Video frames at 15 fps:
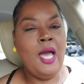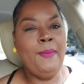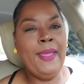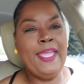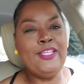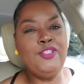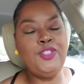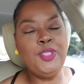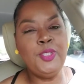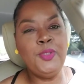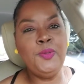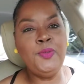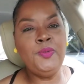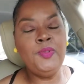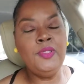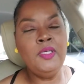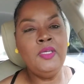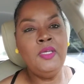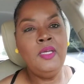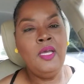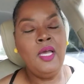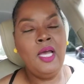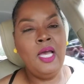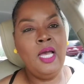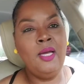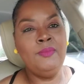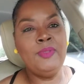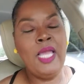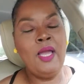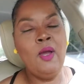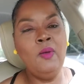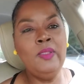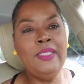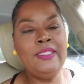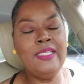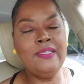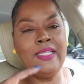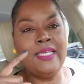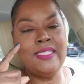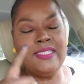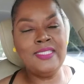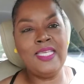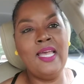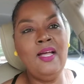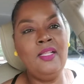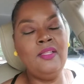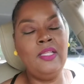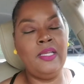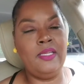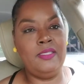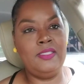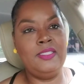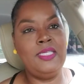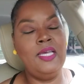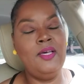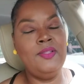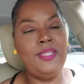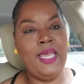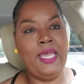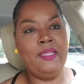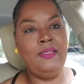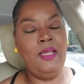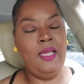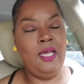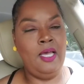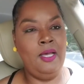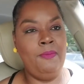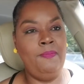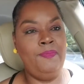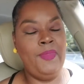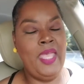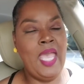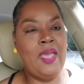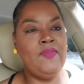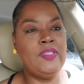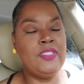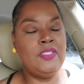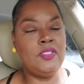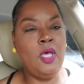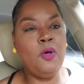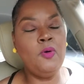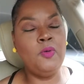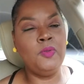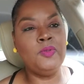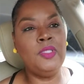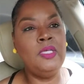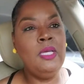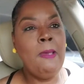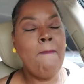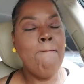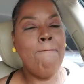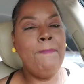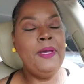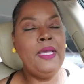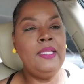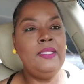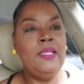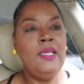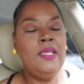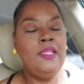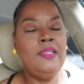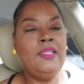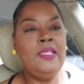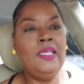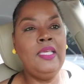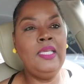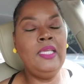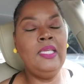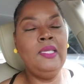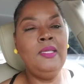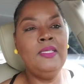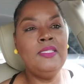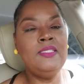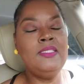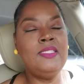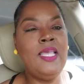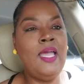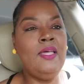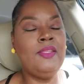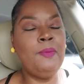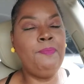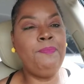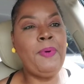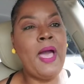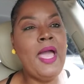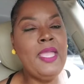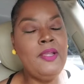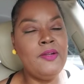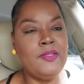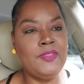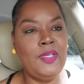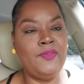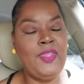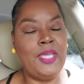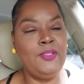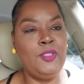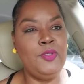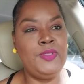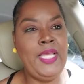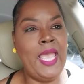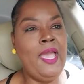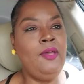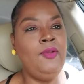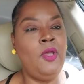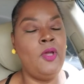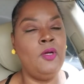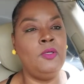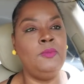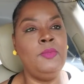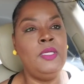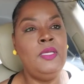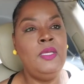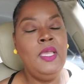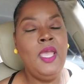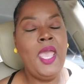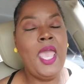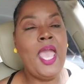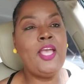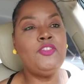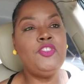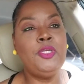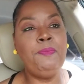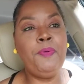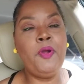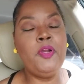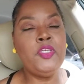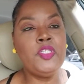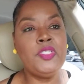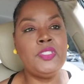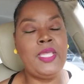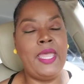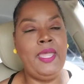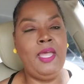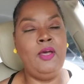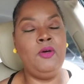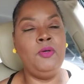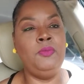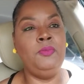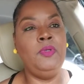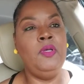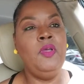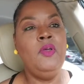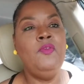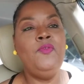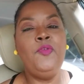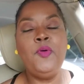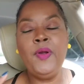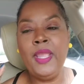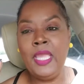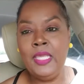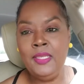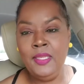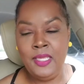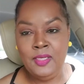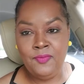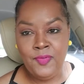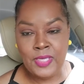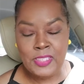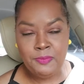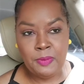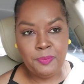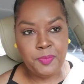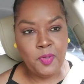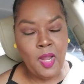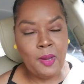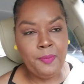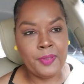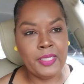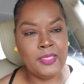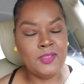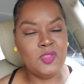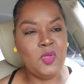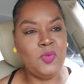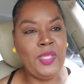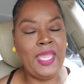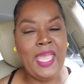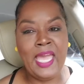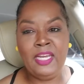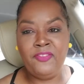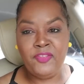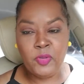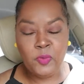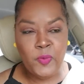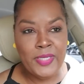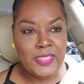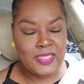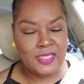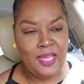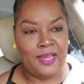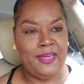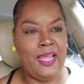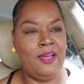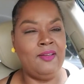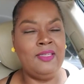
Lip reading: In June, not only did they have it sold, but the buyers of that new townhome actually purchased that home for an investment property. So they had a for rent sign out.